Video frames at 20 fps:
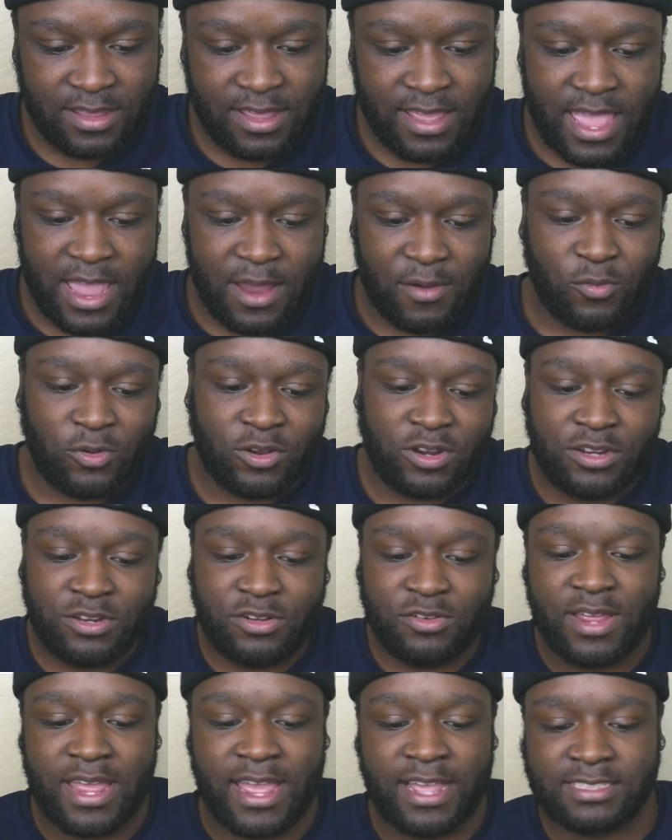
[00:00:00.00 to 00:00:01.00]
and we're gonna
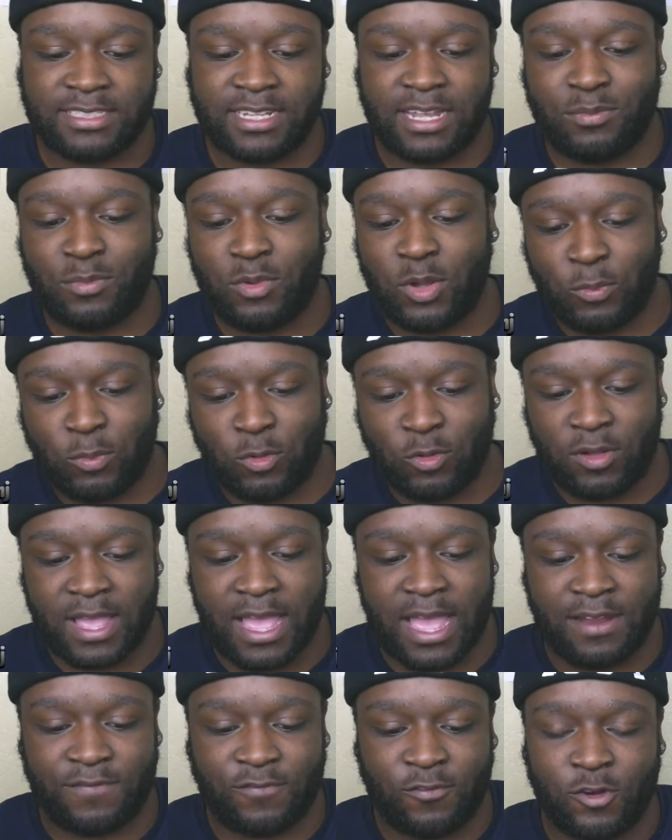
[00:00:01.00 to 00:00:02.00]
do ExxonMobil
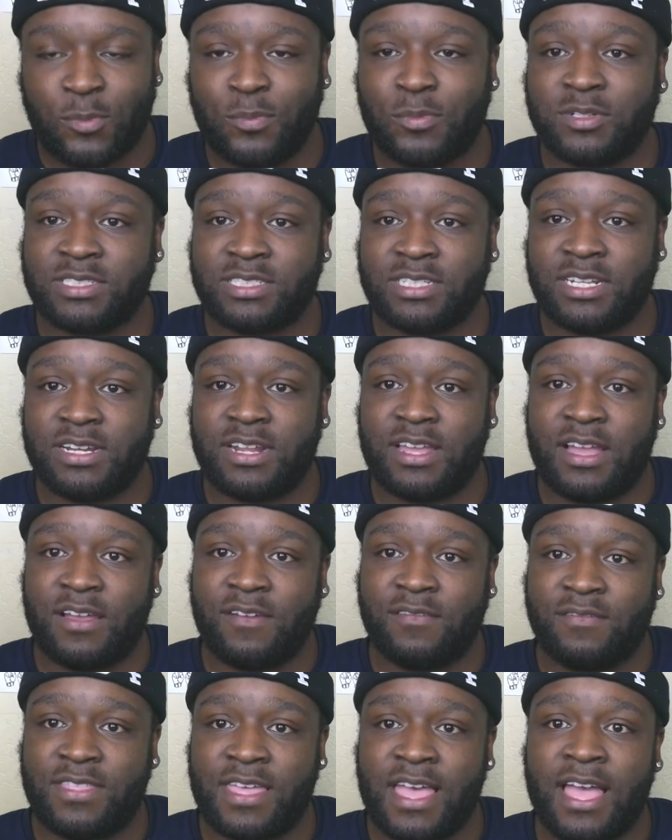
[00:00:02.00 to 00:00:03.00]
at 40%
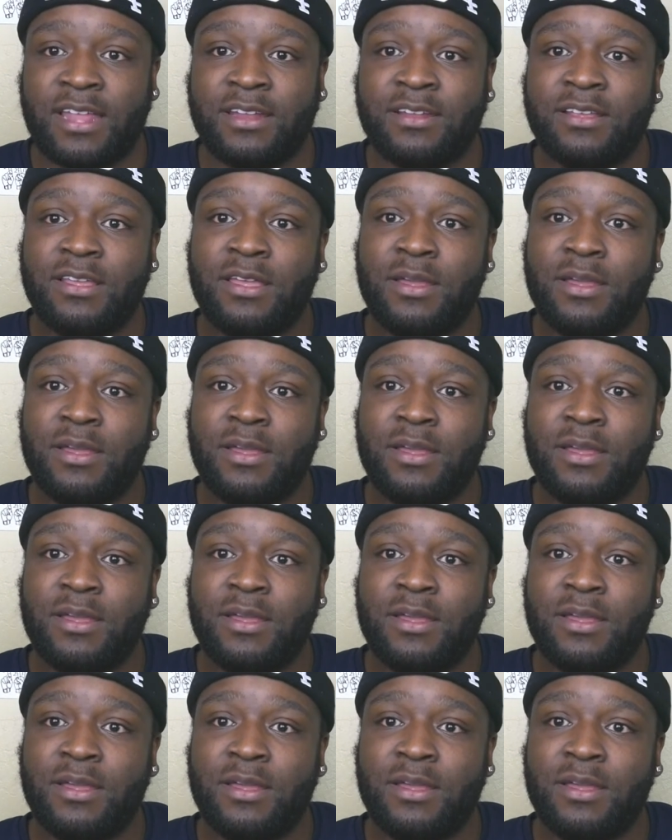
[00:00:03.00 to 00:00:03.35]
of that